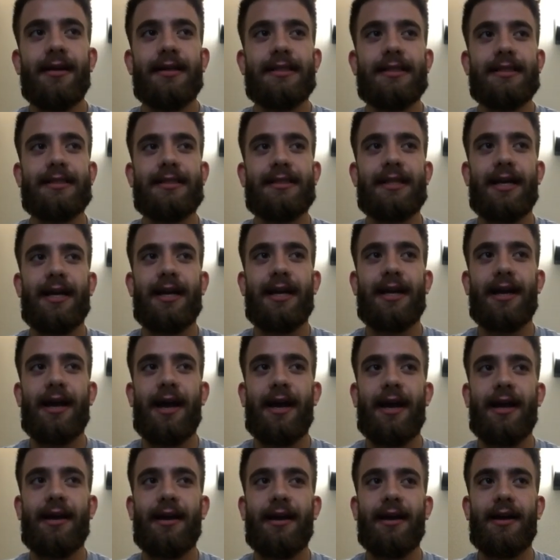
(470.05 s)
say
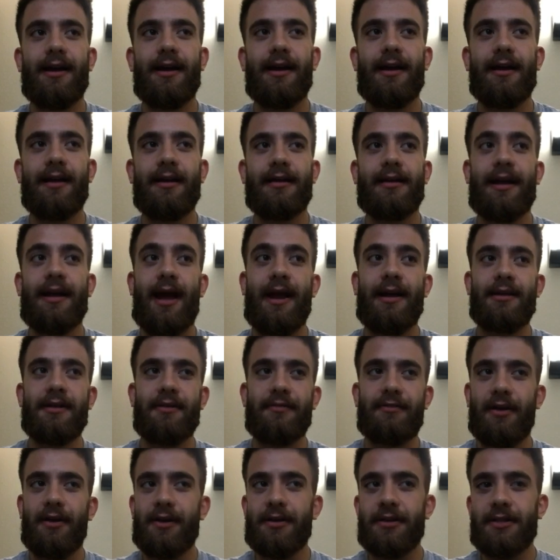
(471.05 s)
I kind
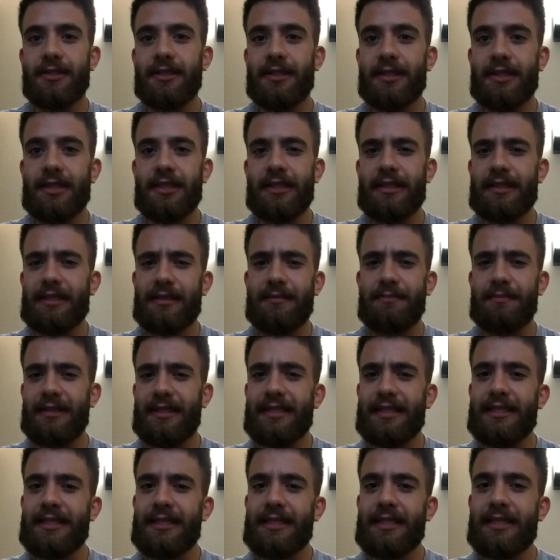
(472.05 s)
of understood the
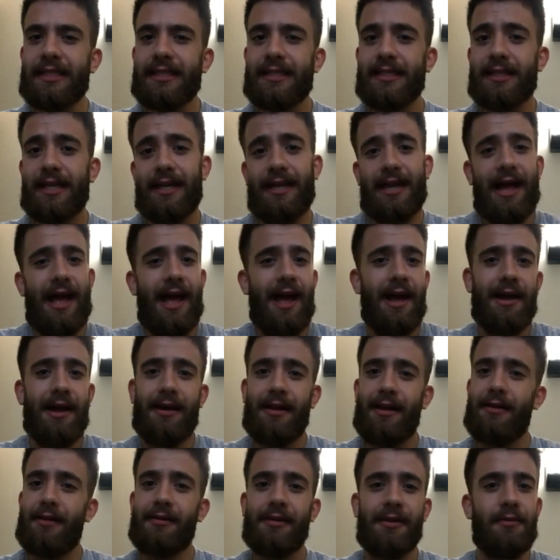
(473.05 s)
business, that I
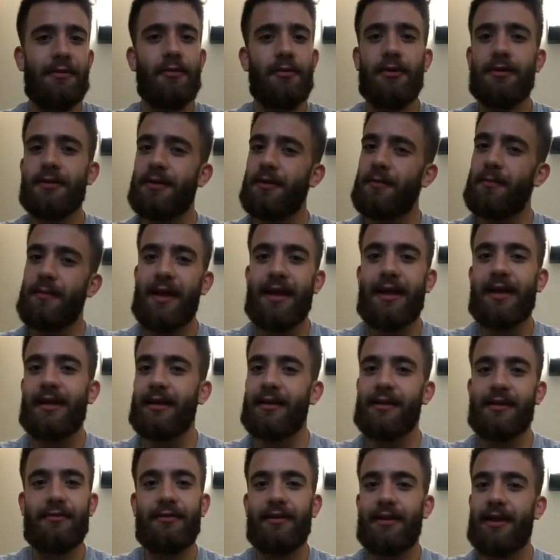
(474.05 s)
only want to make a
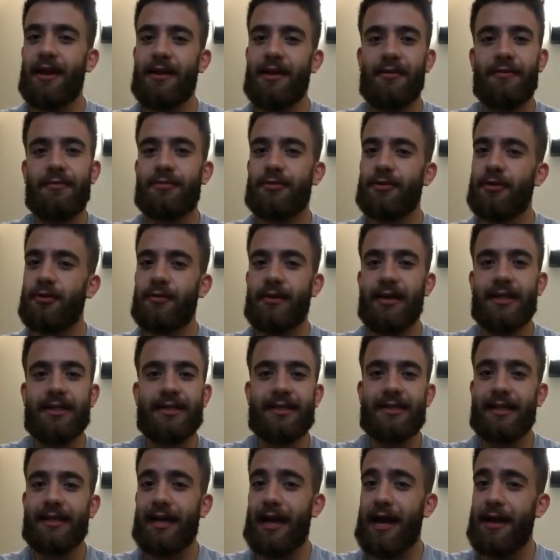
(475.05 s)
living out of pro wrestling.